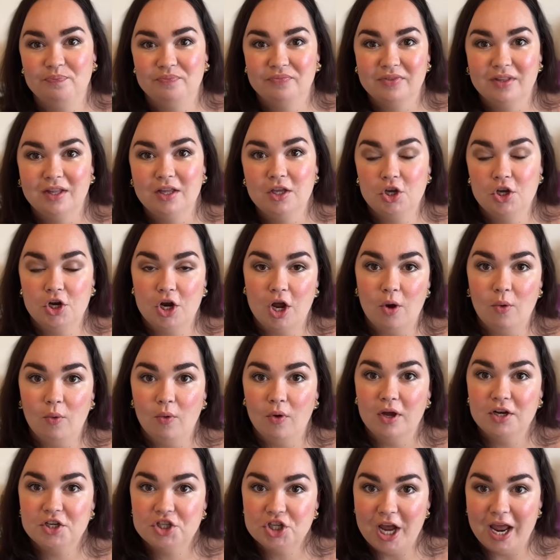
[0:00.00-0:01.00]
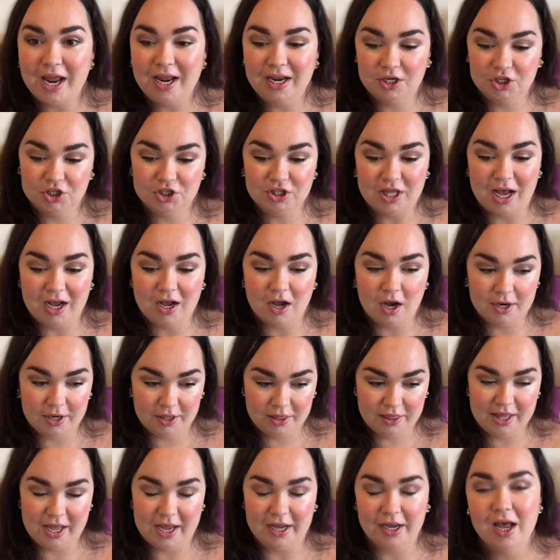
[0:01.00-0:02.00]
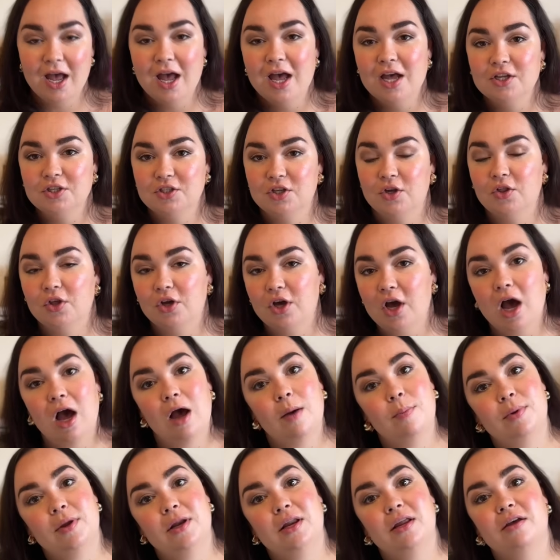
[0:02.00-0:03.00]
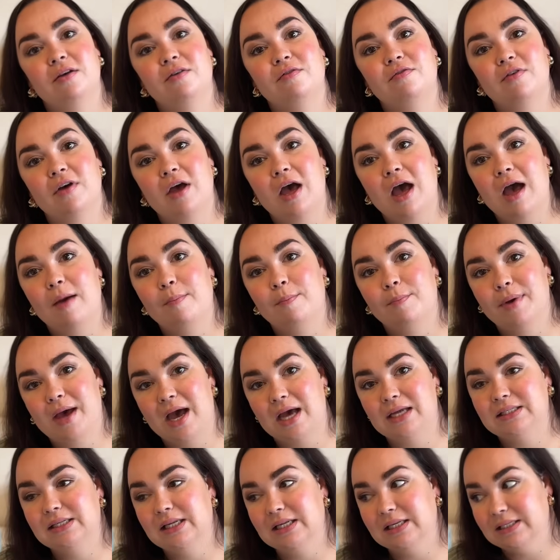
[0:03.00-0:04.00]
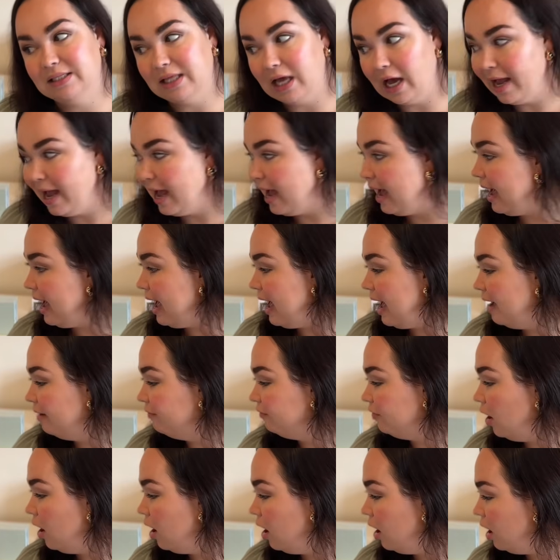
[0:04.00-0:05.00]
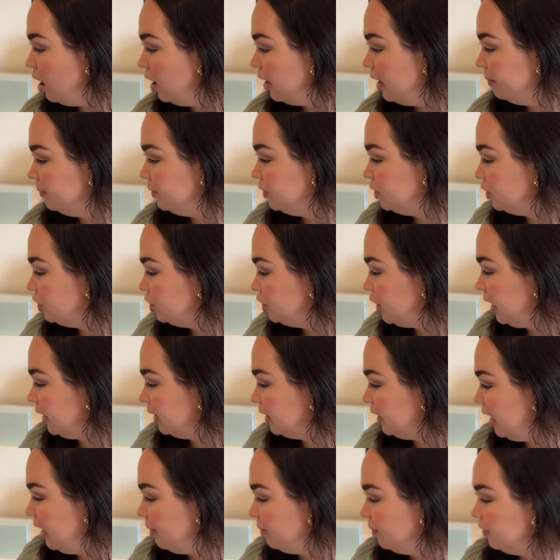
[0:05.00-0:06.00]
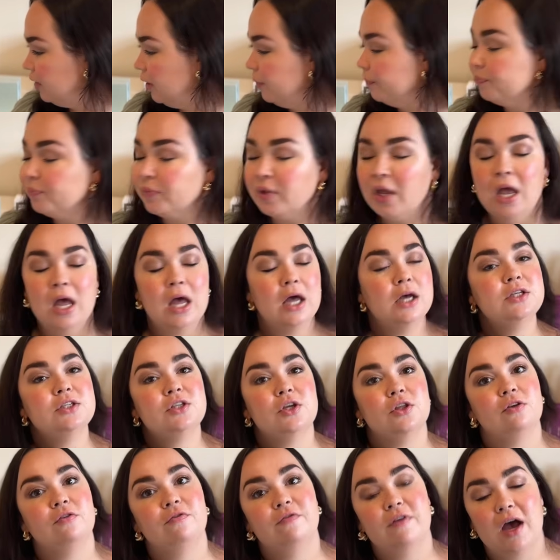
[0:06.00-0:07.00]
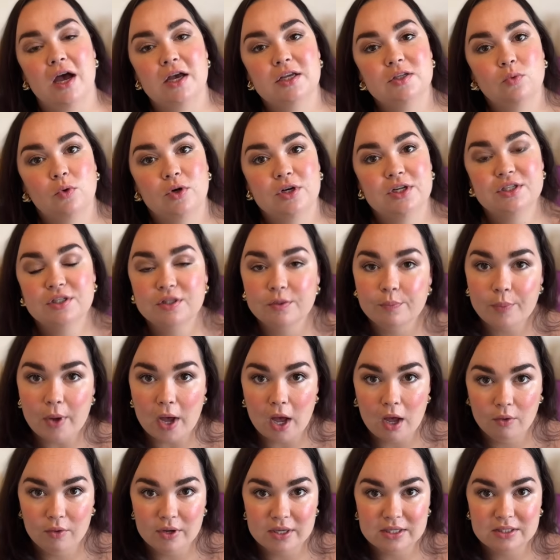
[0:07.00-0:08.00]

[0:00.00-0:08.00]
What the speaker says: you know, change that kind of thing. So the couple of patterns that I have are, let me just check the name of them. So the first one is the Poet